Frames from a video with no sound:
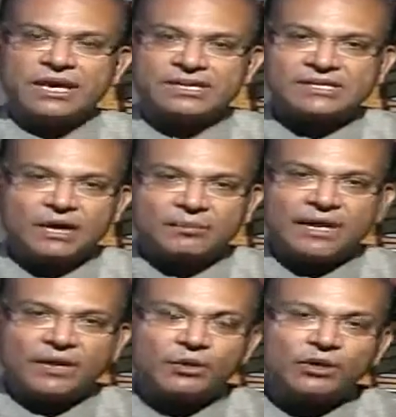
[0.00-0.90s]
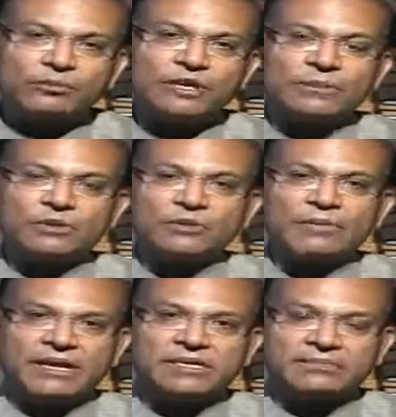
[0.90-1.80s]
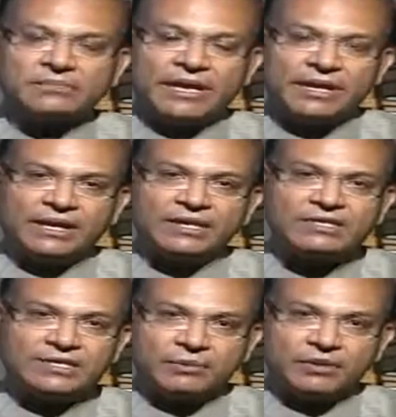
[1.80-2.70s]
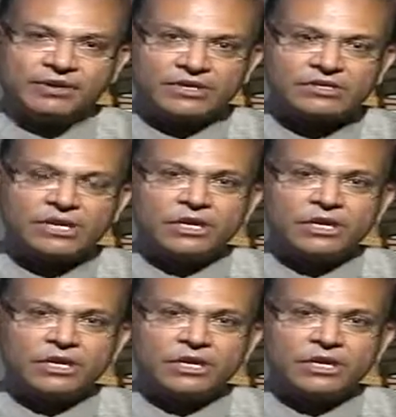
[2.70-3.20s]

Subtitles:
Is RBI going to be able to maintain stable rates?